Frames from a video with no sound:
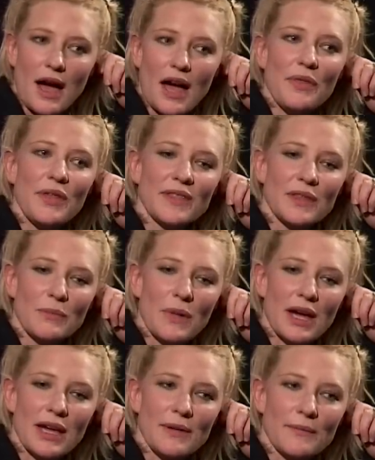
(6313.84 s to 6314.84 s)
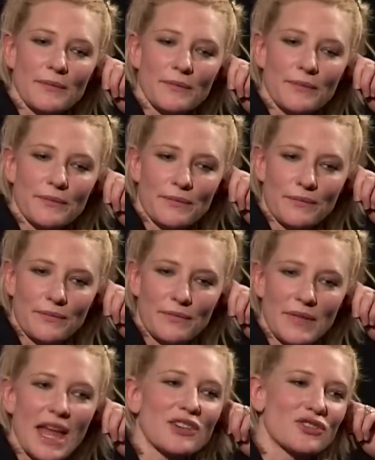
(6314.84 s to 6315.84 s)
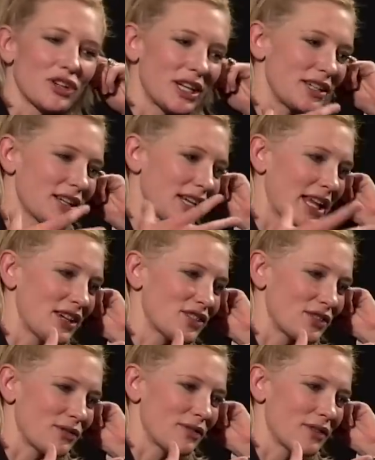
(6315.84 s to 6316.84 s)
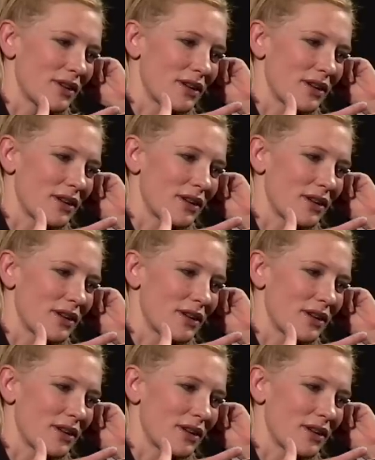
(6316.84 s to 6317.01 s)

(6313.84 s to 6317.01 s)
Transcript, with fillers: I think that my natural inclination,